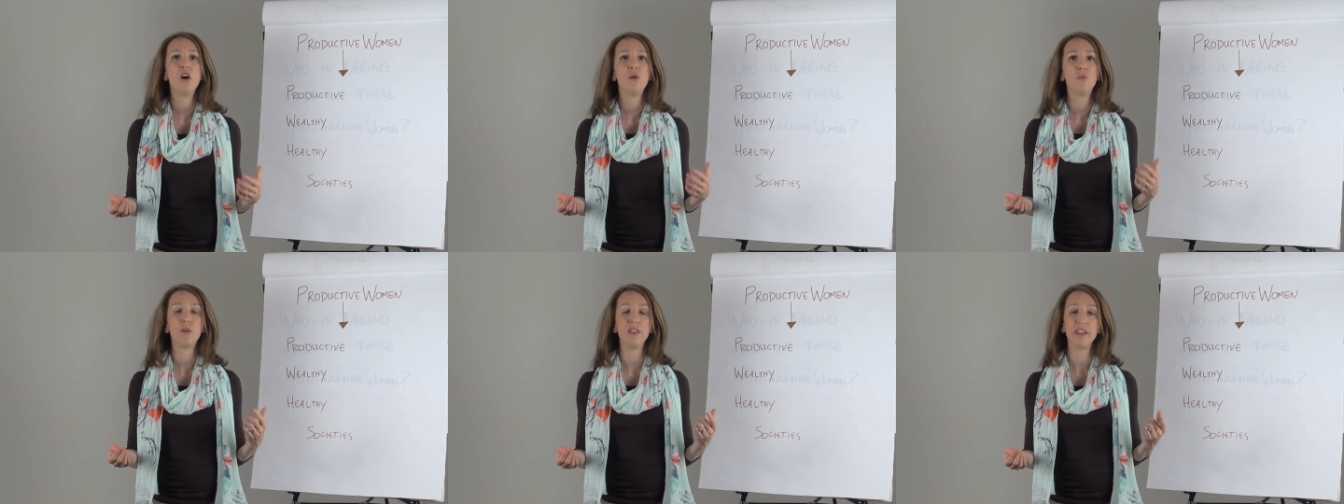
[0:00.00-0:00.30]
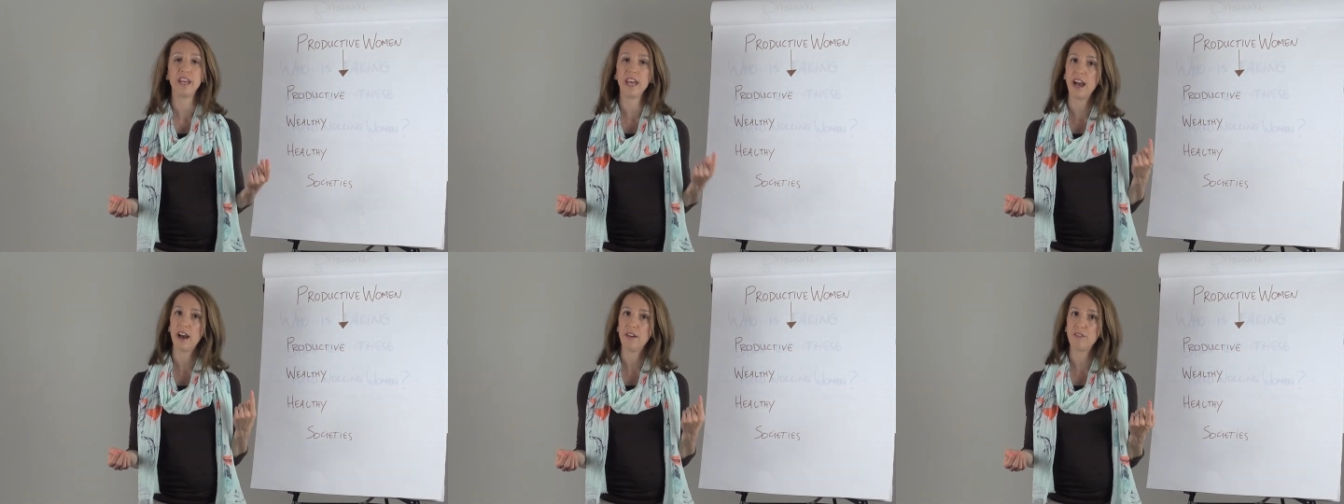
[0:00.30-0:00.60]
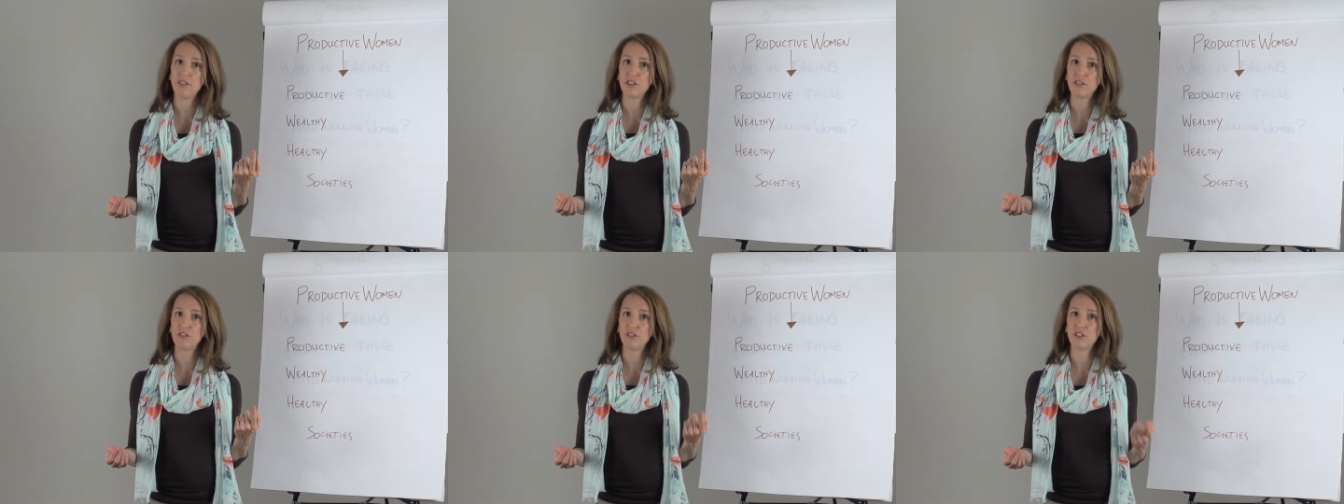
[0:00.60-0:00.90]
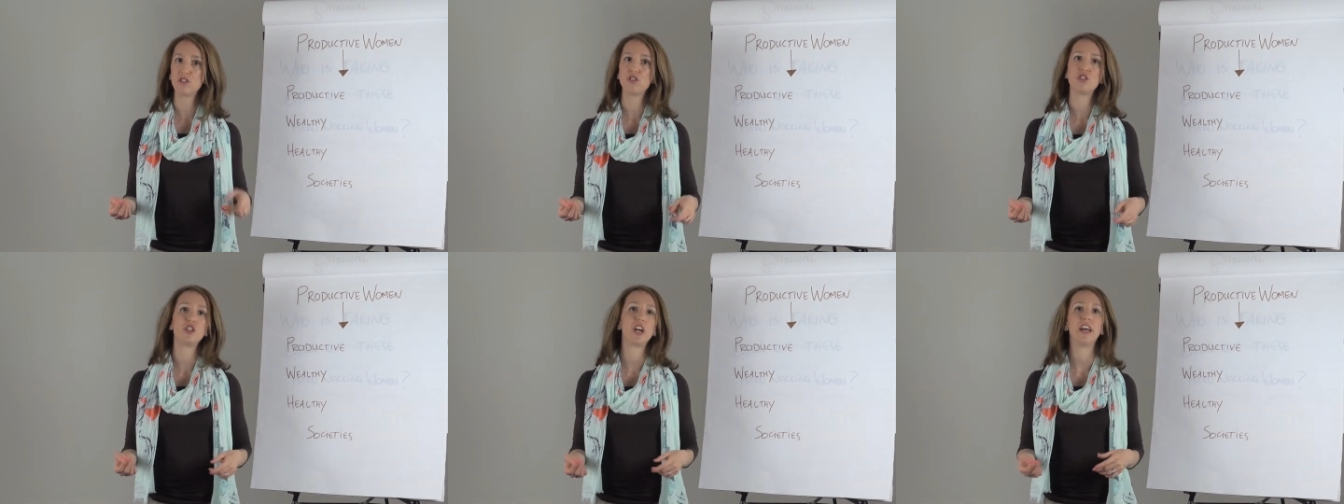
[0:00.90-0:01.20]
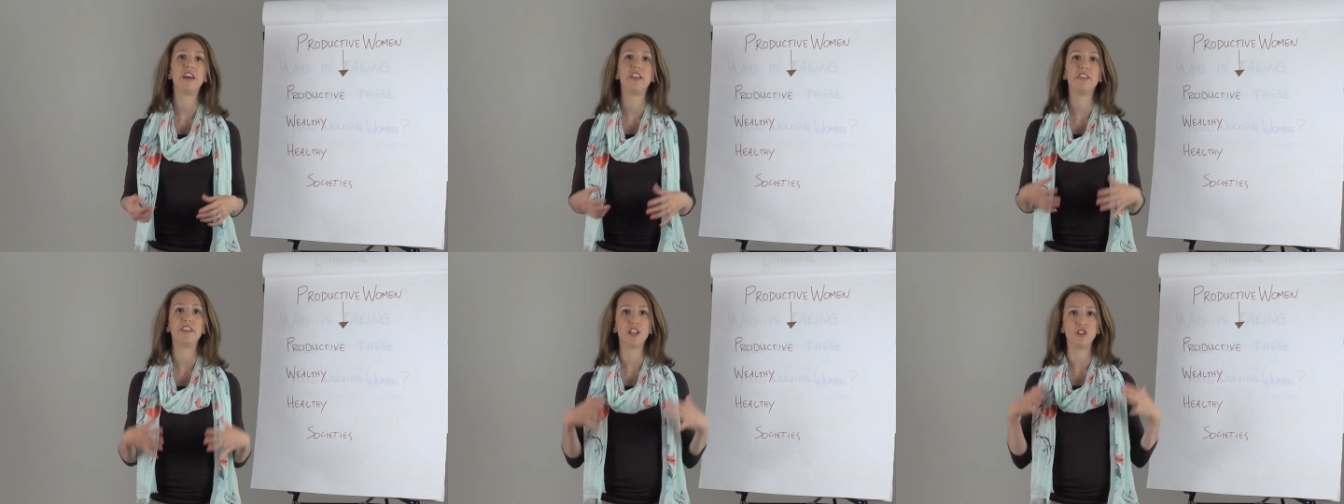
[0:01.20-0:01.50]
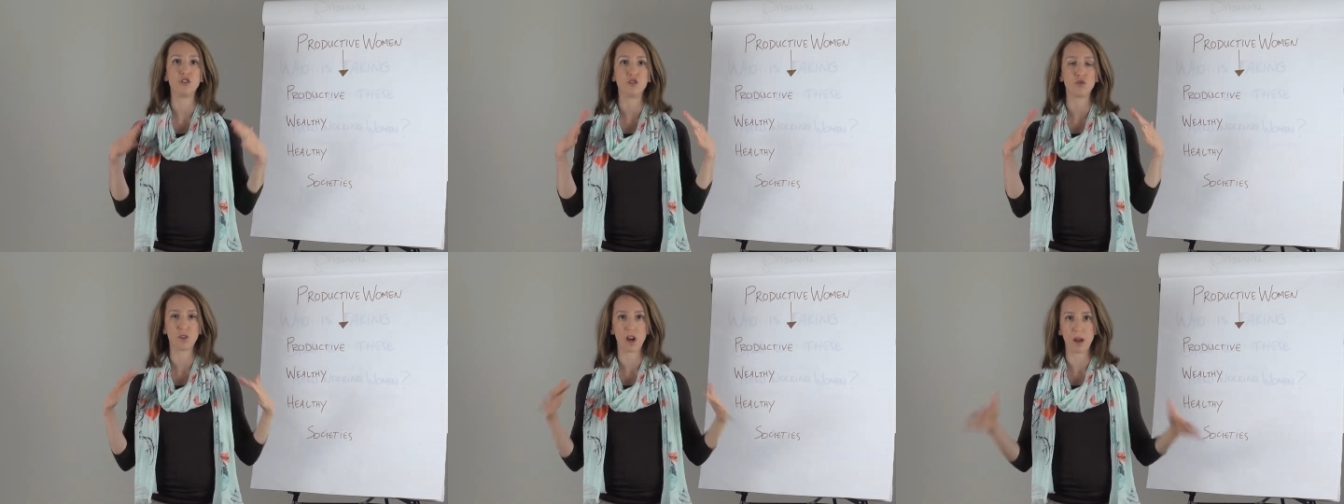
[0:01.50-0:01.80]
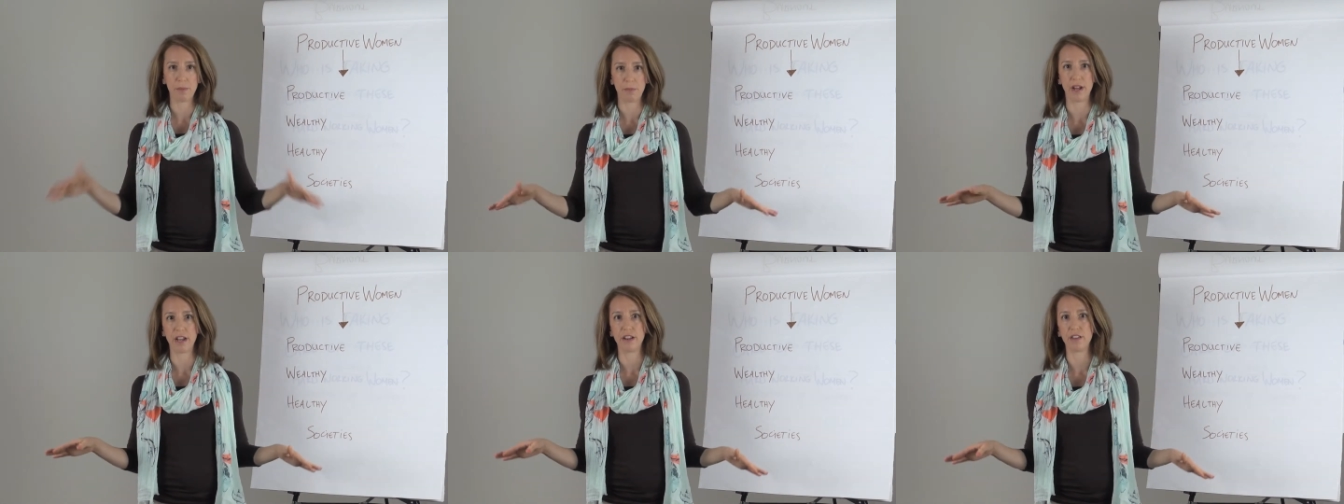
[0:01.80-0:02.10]
when they have their first child, they
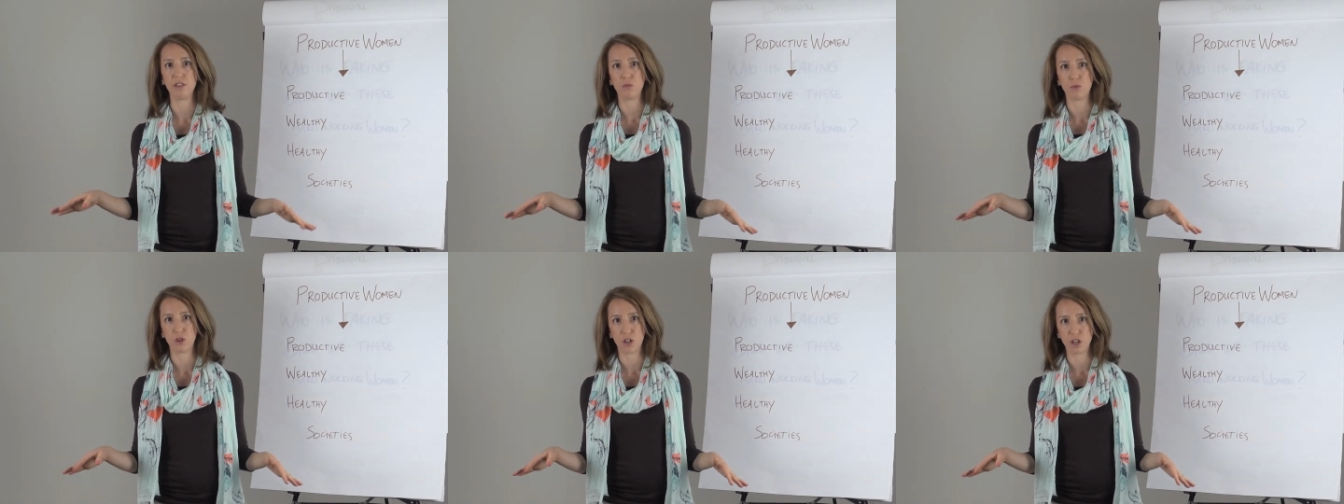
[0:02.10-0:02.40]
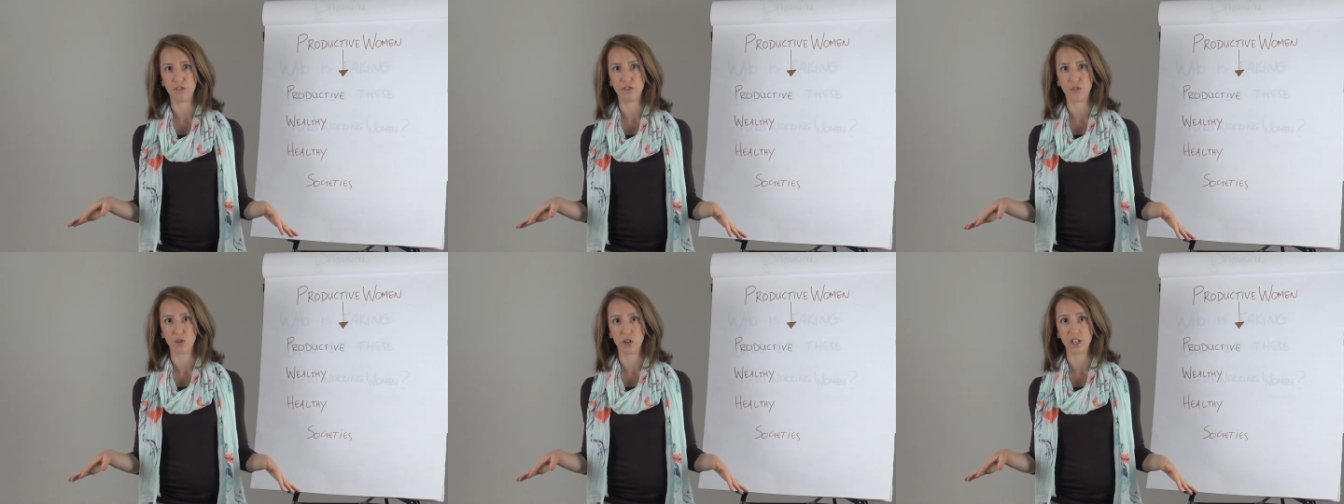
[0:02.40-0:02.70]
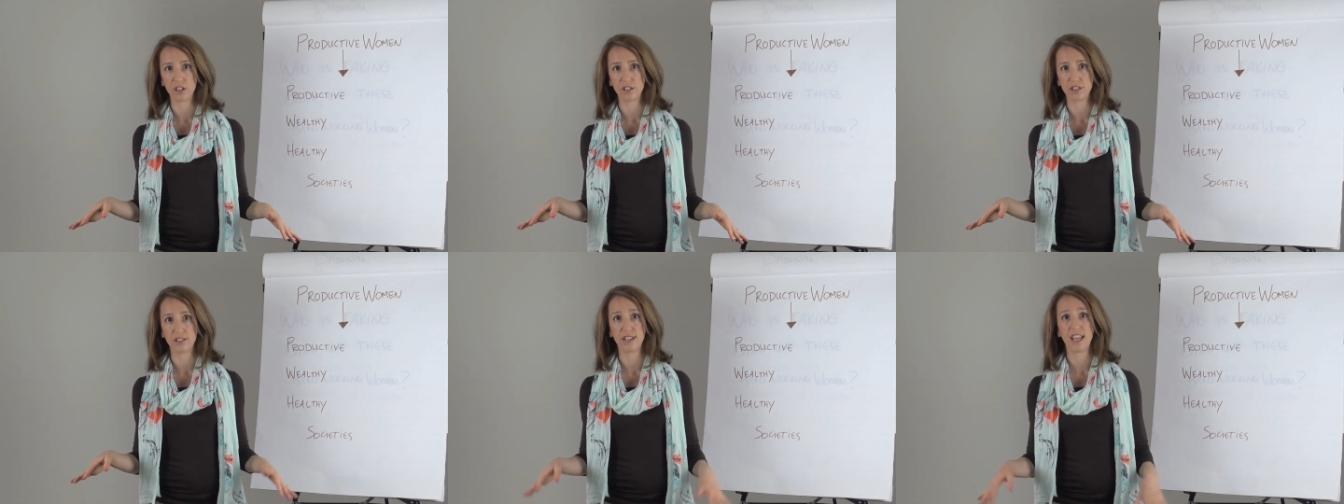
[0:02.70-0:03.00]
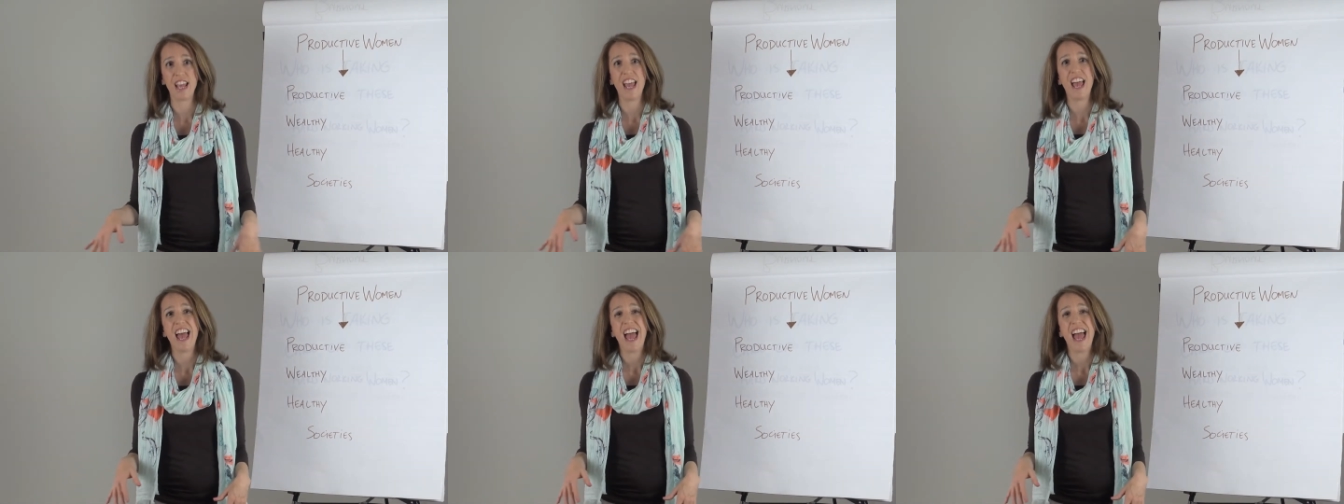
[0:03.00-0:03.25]
drop out of the workforce.